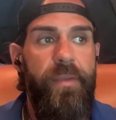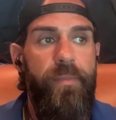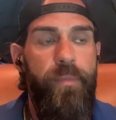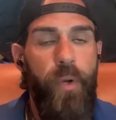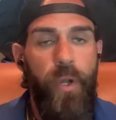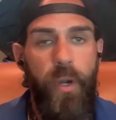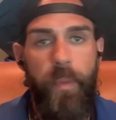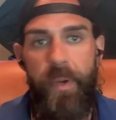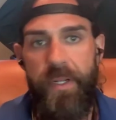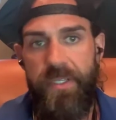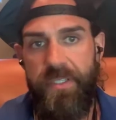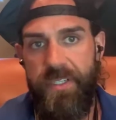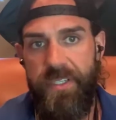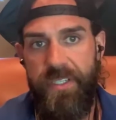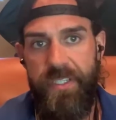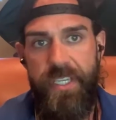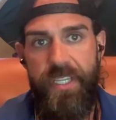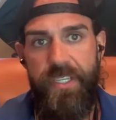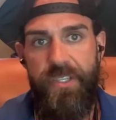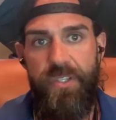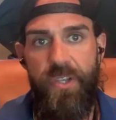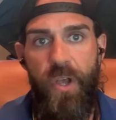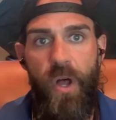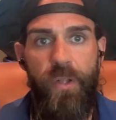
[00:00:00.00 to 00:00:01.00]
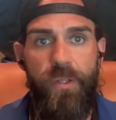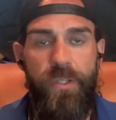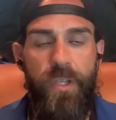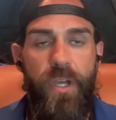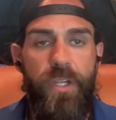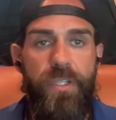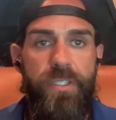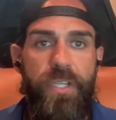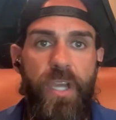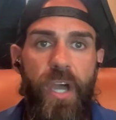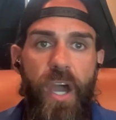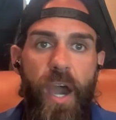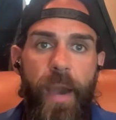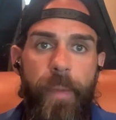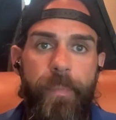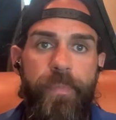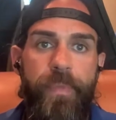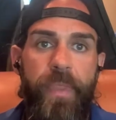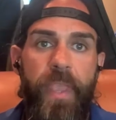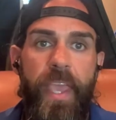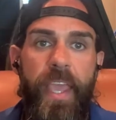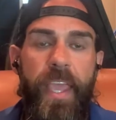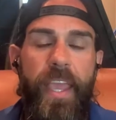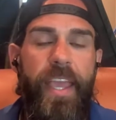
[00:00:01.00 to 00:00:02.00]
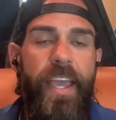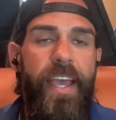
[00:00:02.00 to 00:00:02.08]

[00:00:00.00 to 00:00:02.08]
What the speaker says: put a bunch of sea salt on top.